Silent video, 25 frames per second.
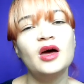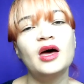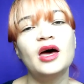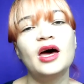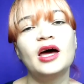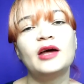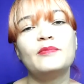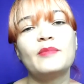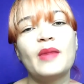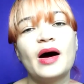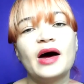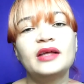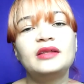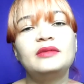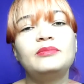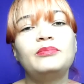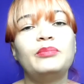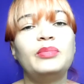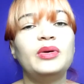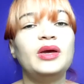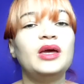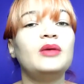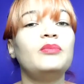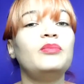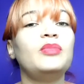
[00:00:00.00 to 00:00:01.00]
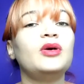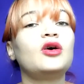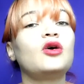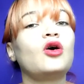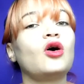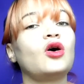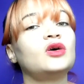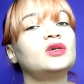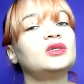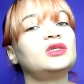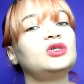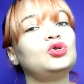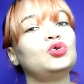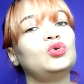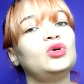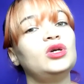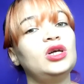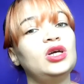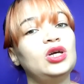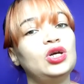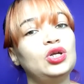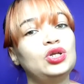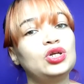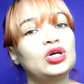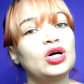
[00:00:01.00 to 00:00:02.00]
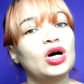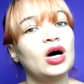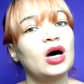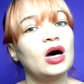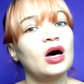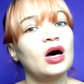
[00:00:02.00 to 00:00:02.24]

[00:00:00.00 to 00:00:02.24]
it might be because you eat